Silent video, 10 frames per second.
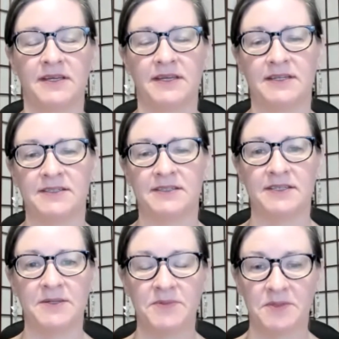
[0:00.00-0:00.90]
it
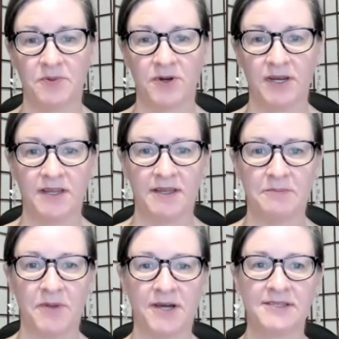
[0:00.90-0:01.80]
seems pretty
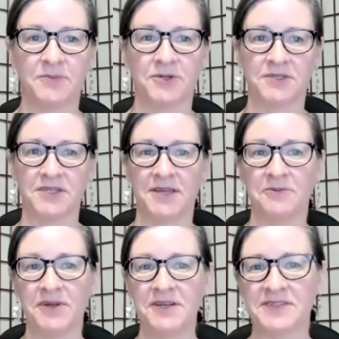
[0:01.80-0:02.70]
impossible to get
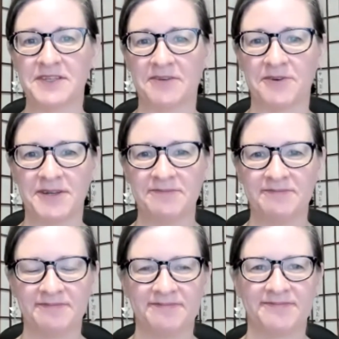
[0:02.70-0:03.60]
rid of suffering.
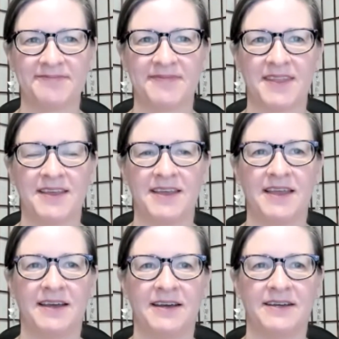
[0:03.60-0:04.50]

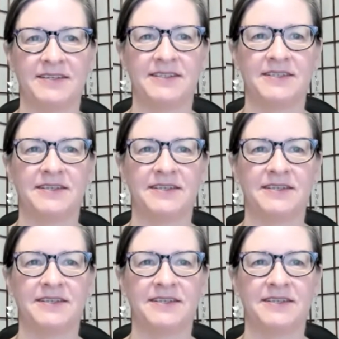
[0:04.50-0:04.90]
And